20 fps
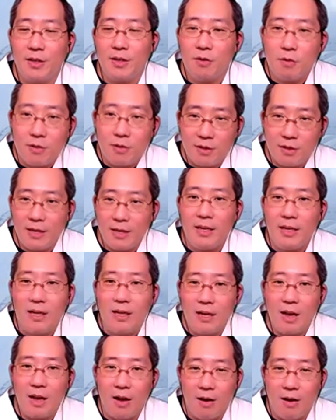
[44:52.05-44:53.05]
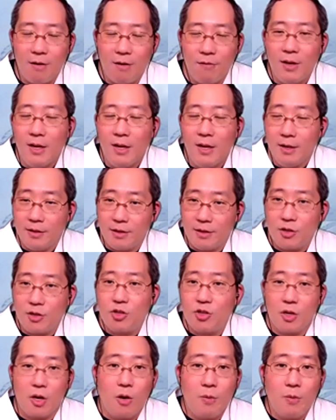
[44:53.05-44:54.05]
You're thinking of the
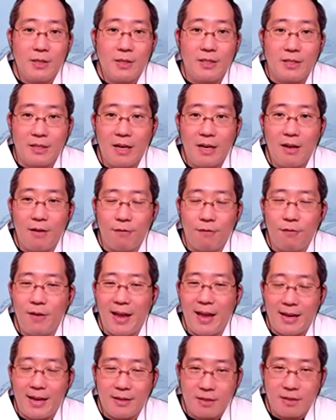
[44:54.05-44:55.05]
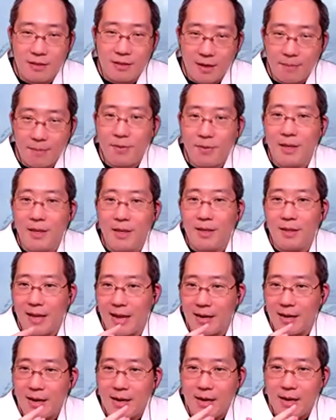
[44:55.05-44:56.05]
show itself as something
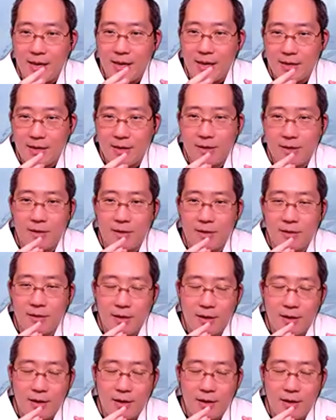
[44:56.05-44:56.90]
that is